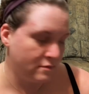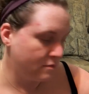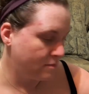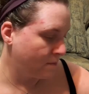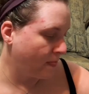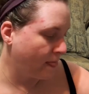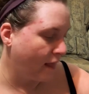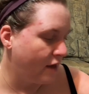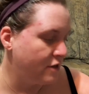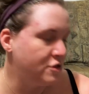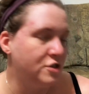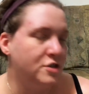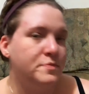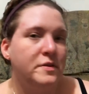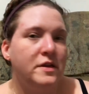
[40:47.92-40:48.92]
And just
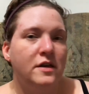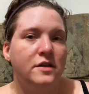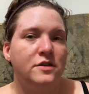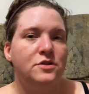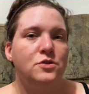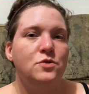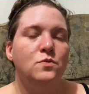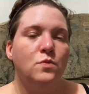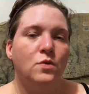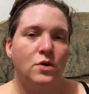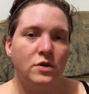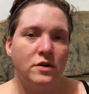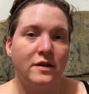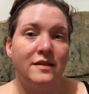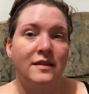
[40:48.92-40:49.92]
because you weren't
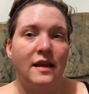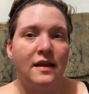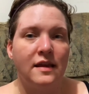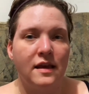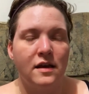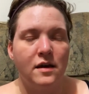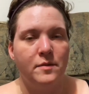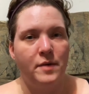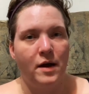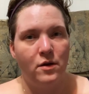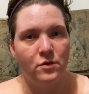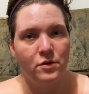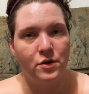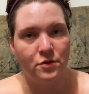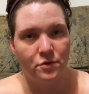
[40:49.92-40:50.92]
thinking about your
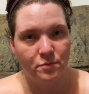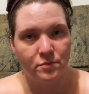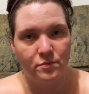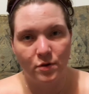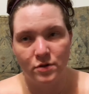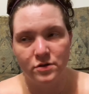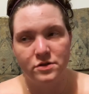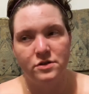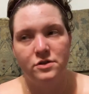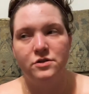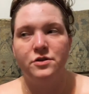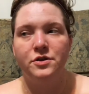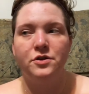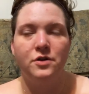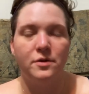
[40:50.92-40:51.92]
person or your
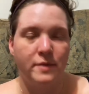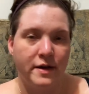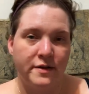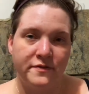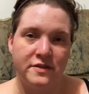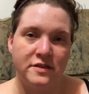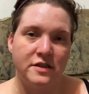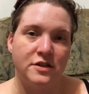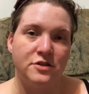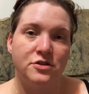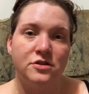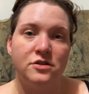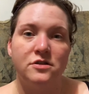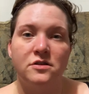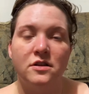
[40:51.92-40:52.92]
manifestation
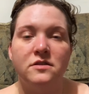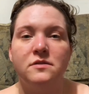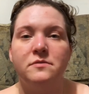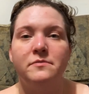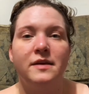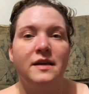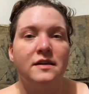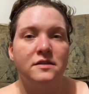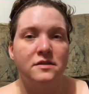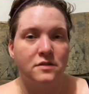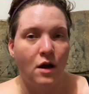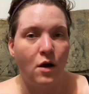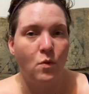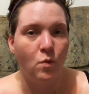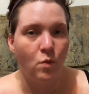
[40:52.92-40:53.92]
doesn't mean it's not
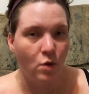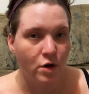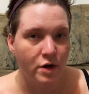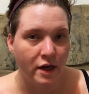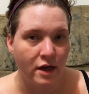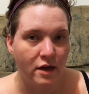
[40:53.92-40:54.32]
working.